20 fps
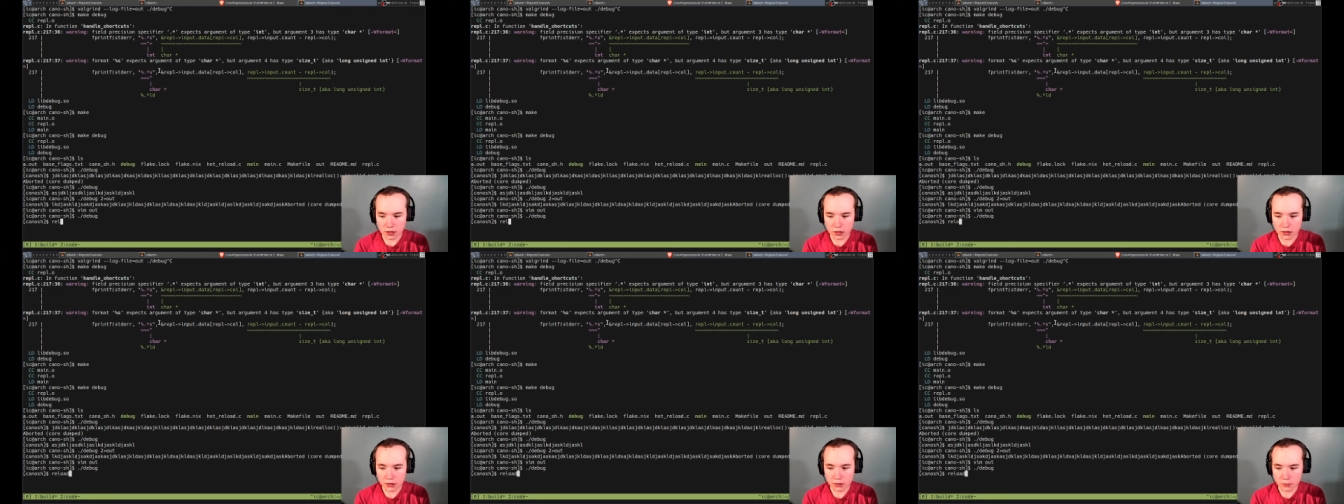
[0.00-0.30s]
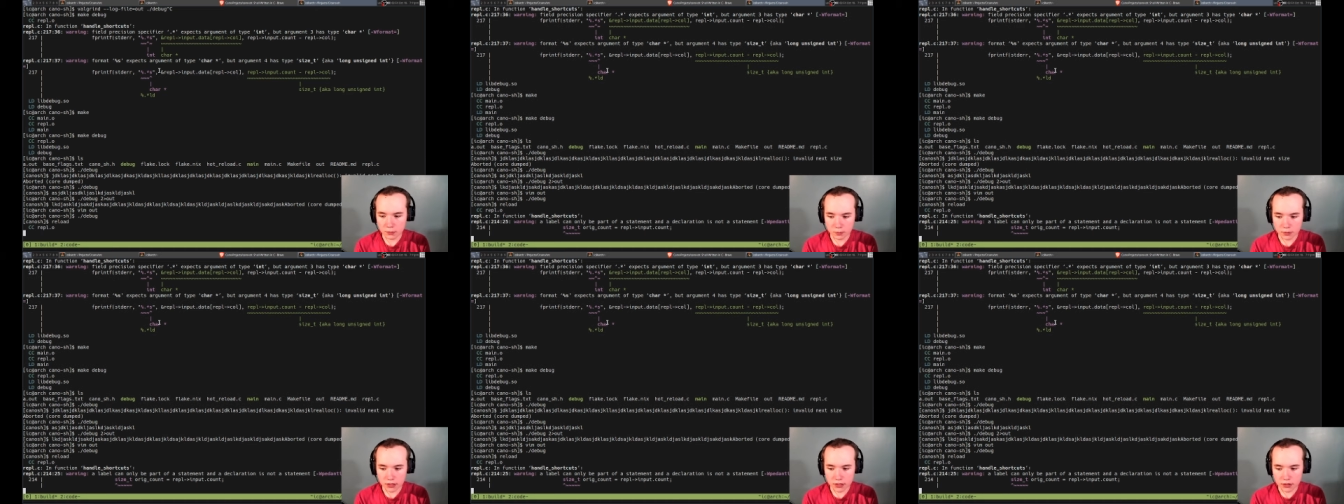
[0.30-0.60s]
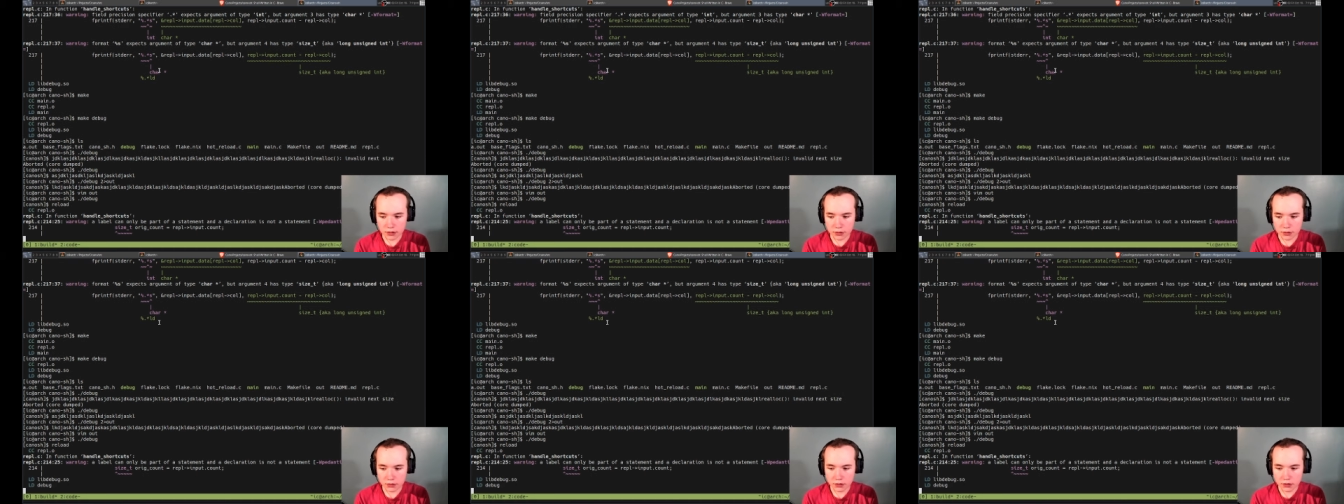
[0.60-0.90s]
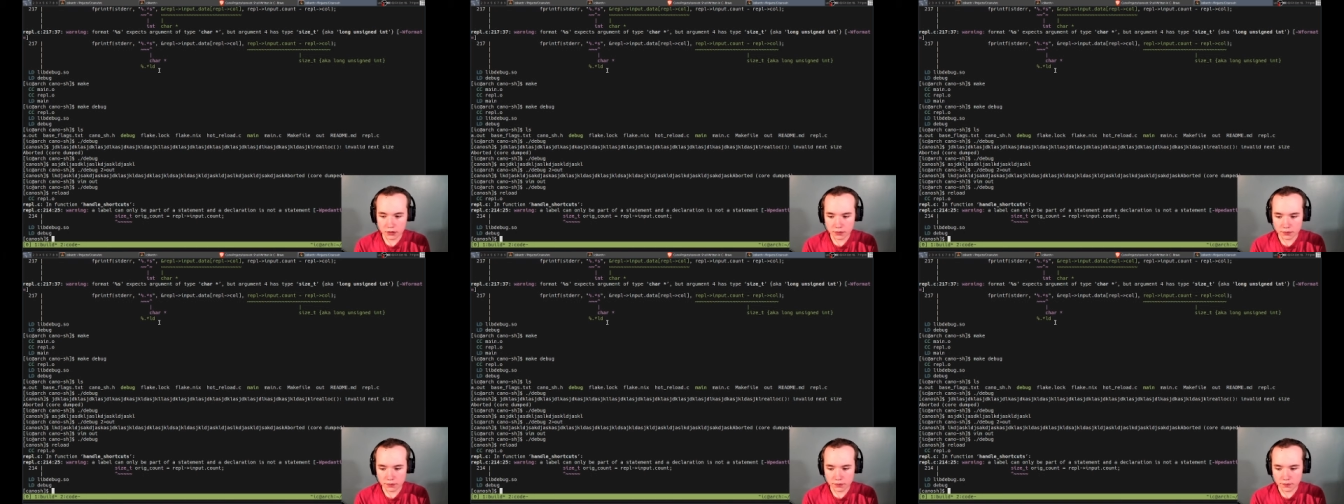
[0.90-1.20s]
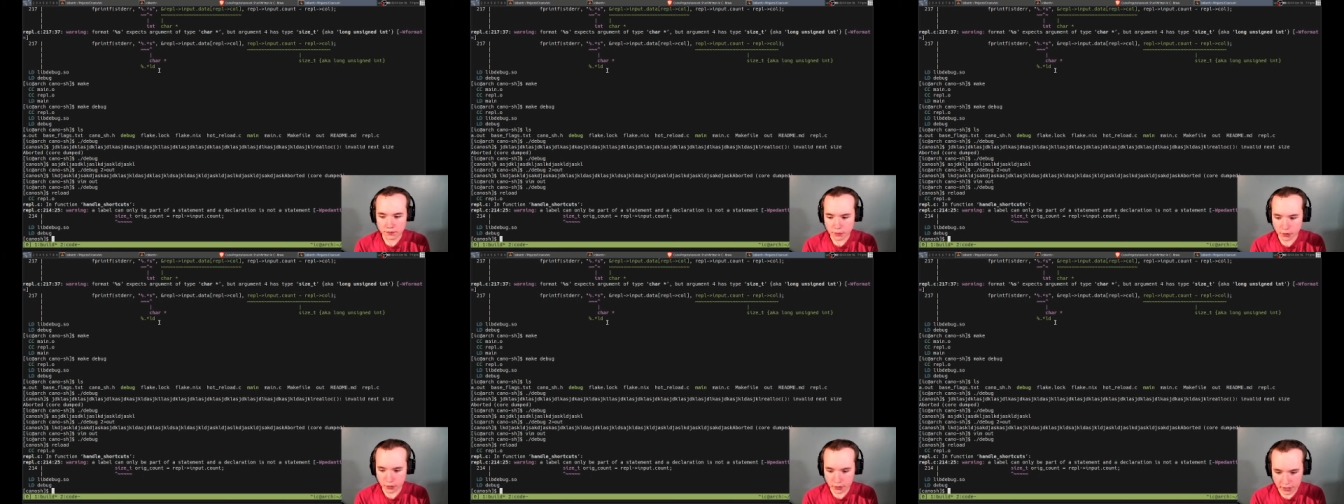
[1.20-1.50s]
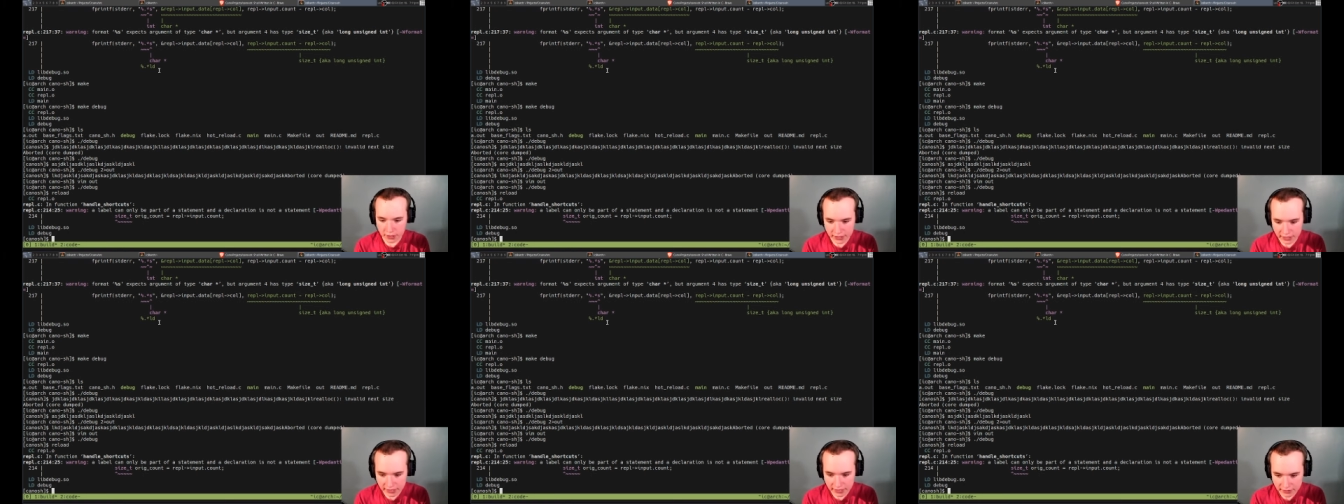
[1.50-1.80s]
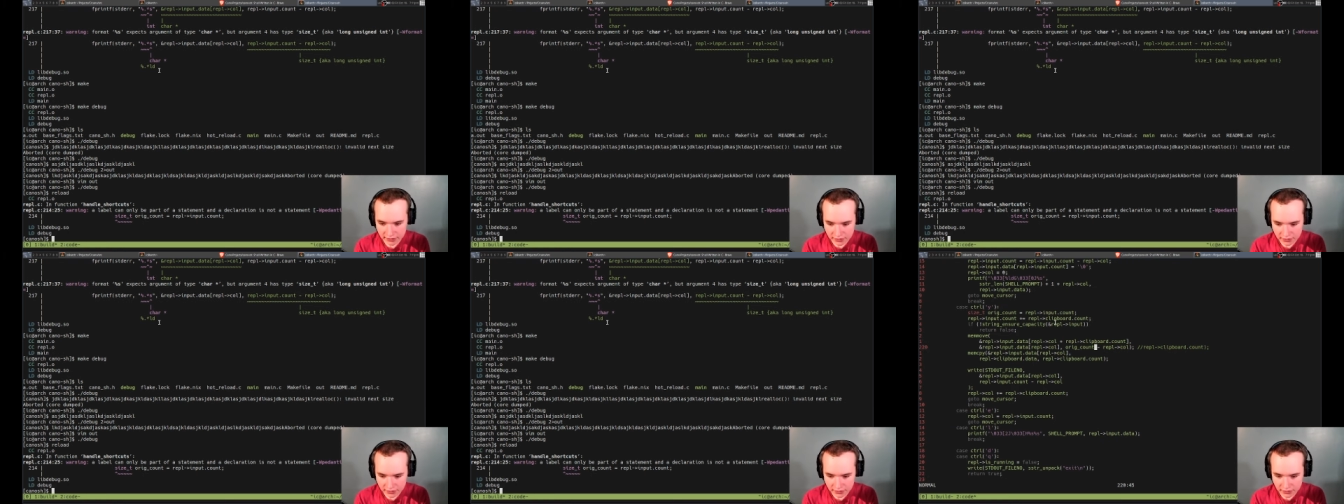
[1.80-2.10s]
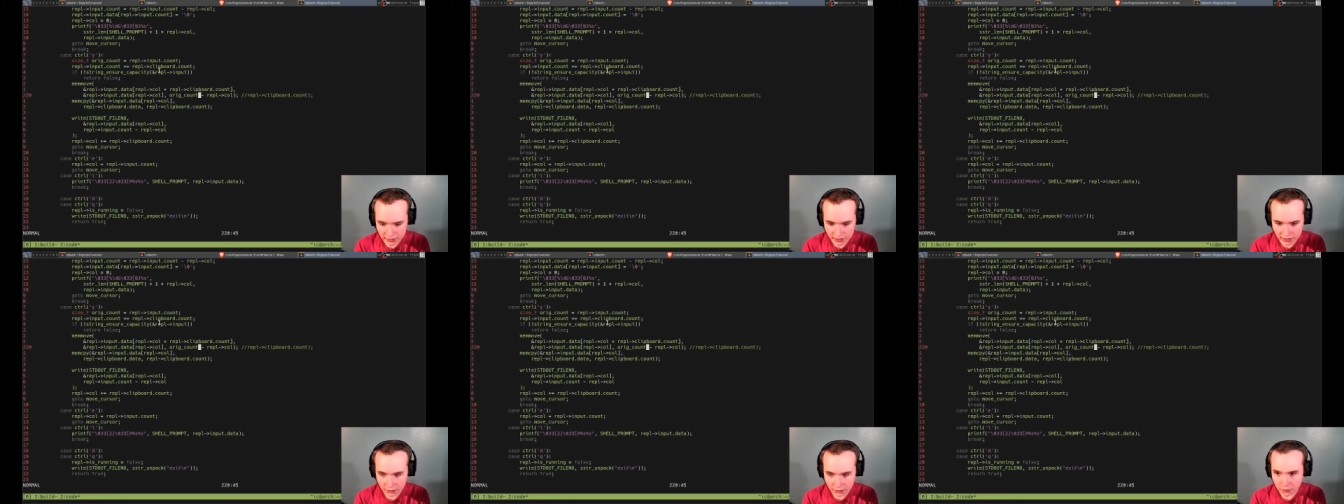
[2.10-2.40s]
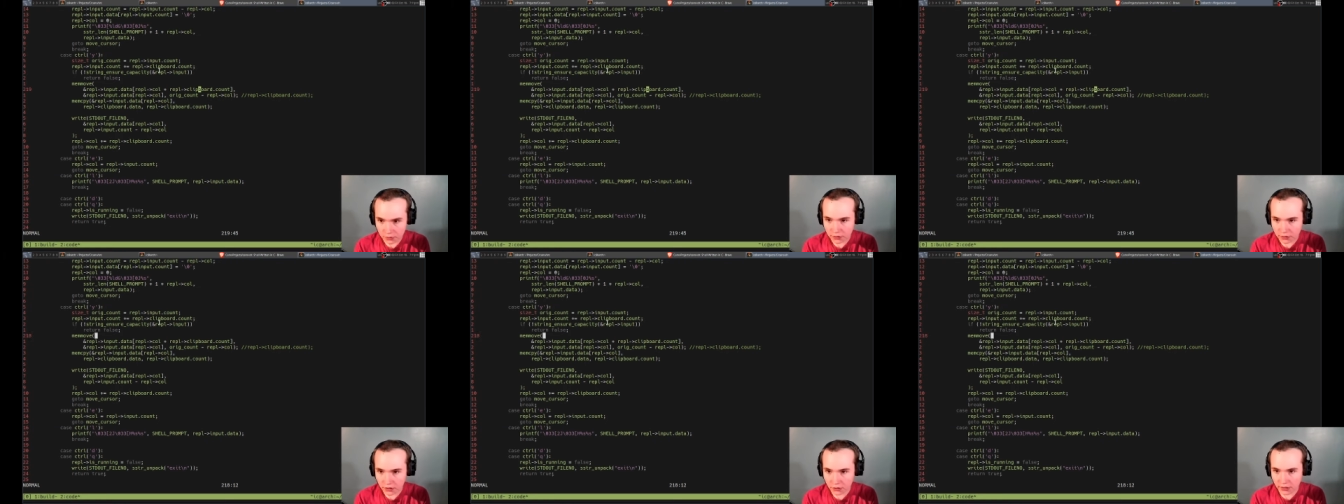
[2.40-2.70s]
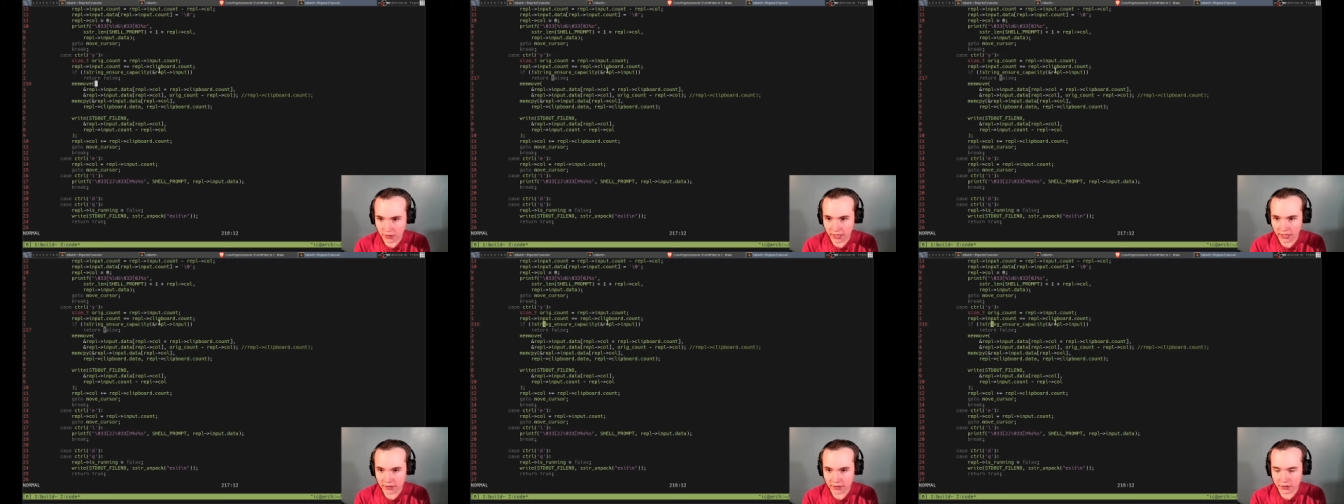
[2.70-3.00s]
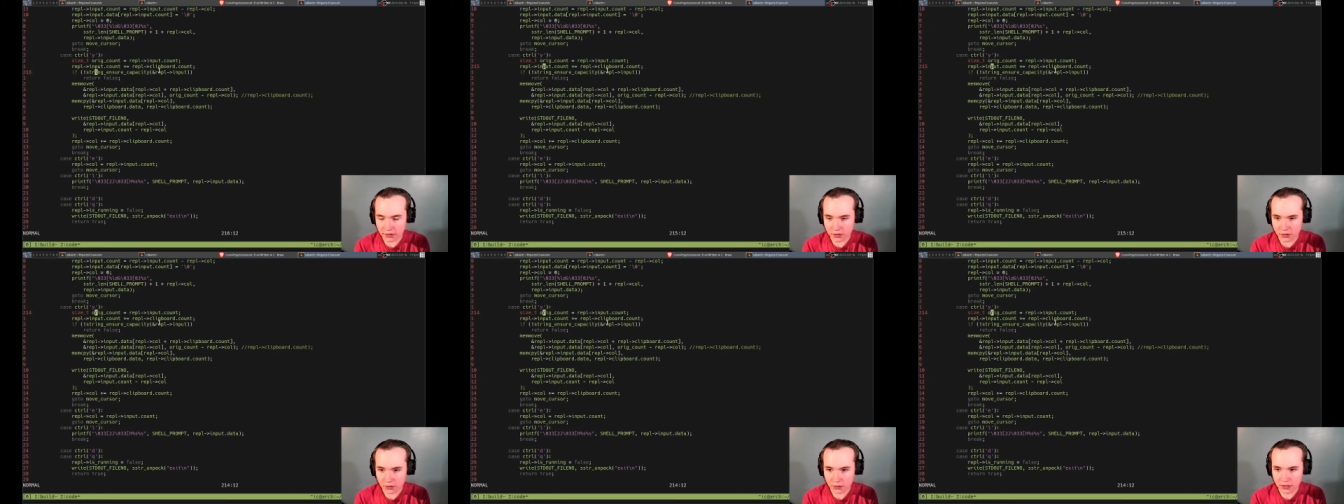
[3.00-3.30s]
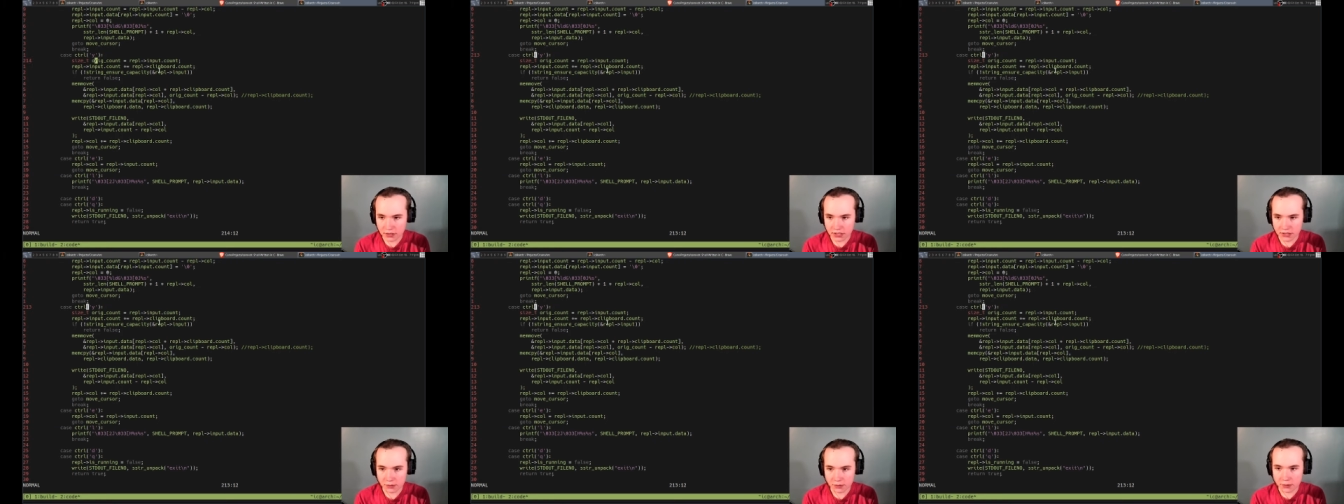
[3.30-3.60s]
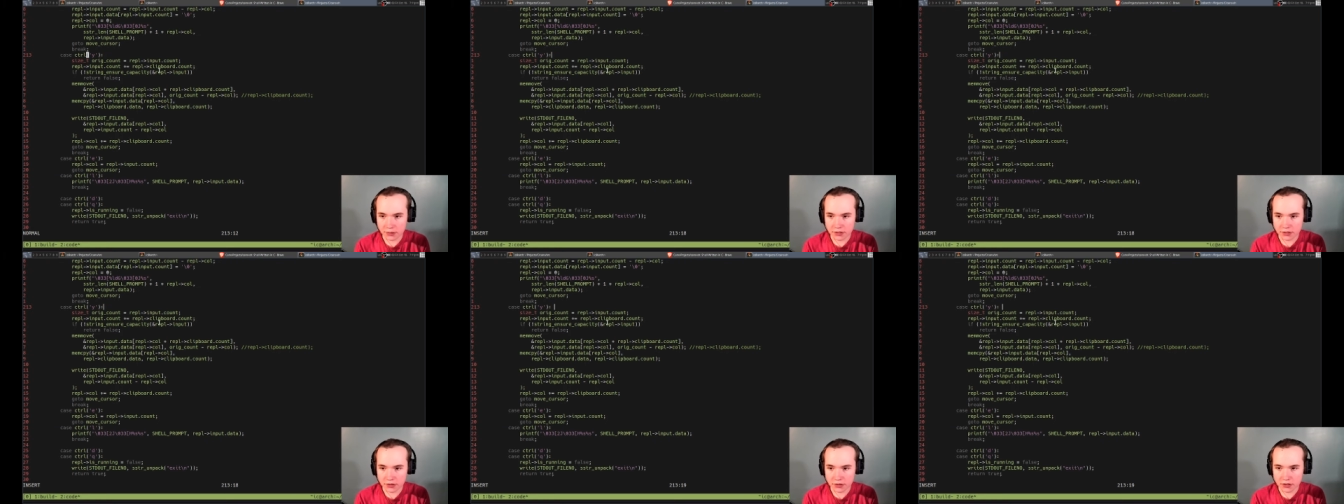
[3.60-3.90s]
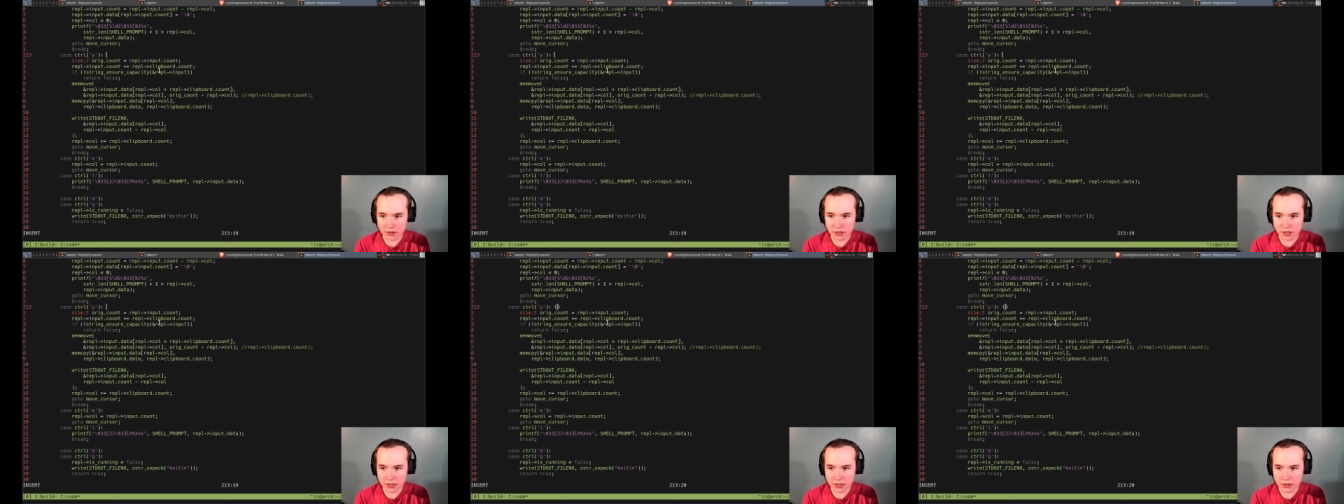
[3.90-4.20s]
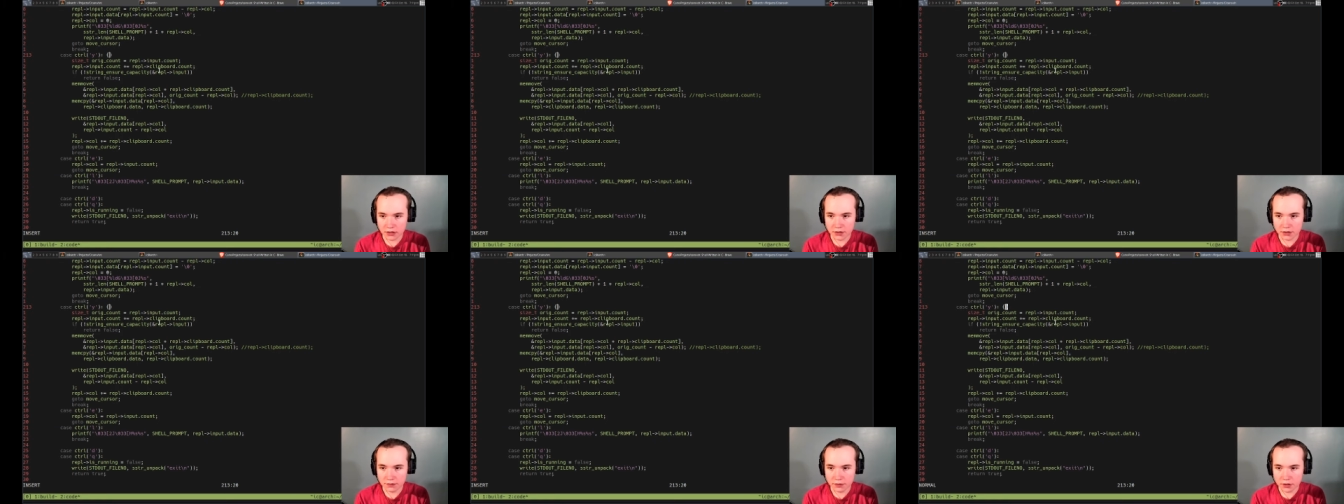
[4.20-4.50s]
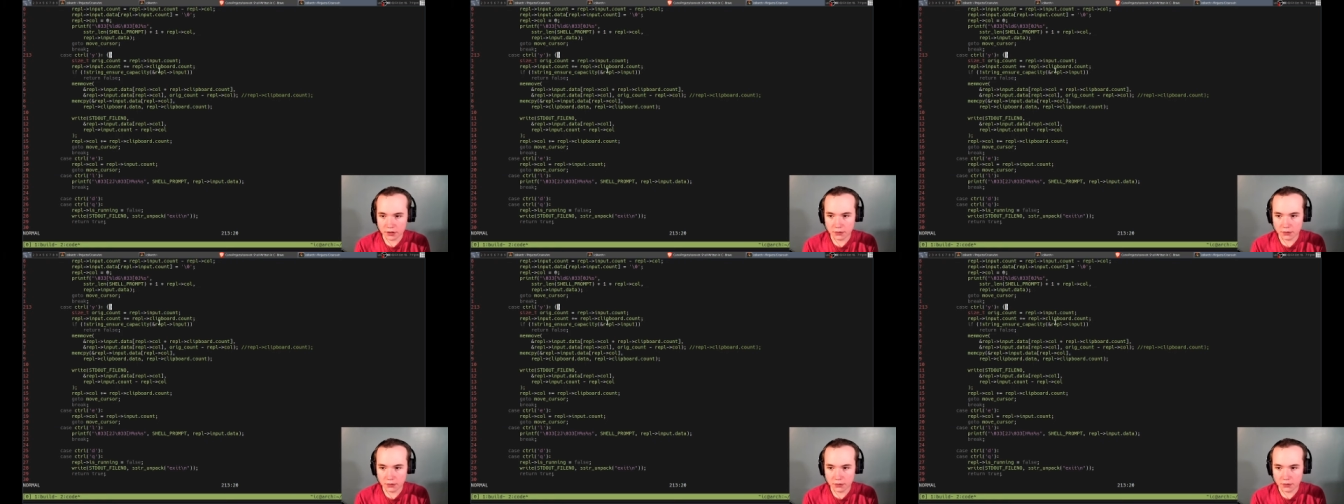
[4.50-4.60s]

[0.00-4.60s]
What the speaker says: Reload. Alright, and that did not work. Okay, so it doesn't want me to declare upgrade.